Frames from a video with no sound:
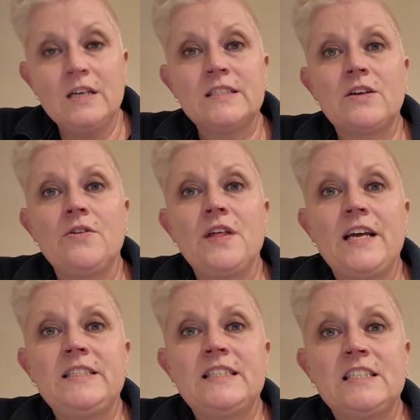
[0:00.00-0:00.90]
So
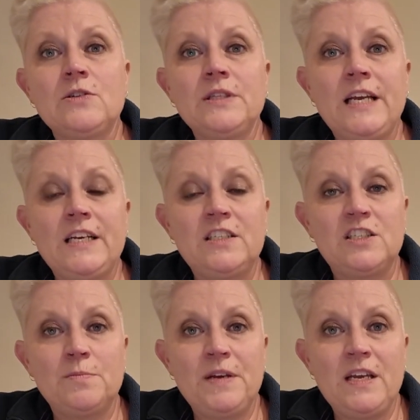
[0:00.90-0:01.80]
they still need
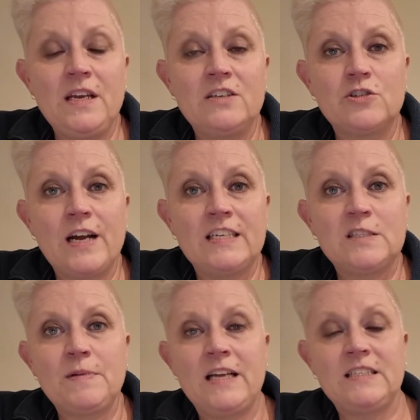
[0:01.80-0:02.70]
to be
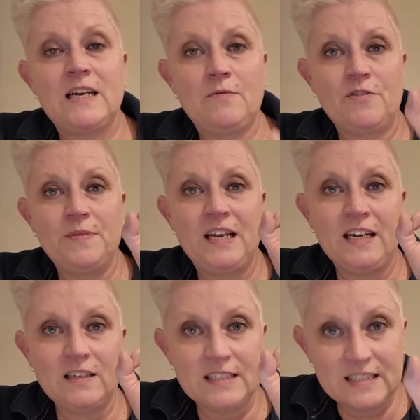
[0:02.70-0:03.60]
transplanted up from their
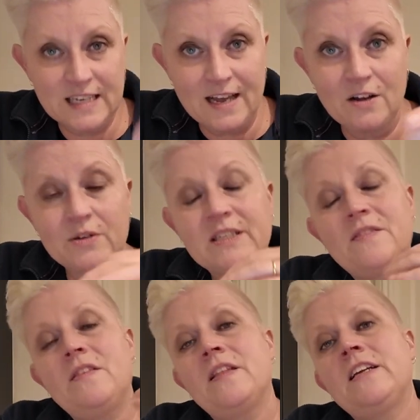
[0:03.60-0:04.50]
little cells,
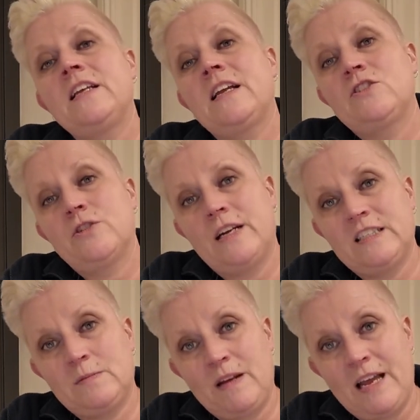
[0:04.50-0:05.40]
and they get
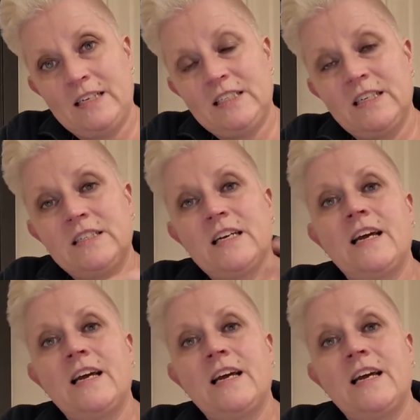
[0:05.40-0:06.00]
transplanted.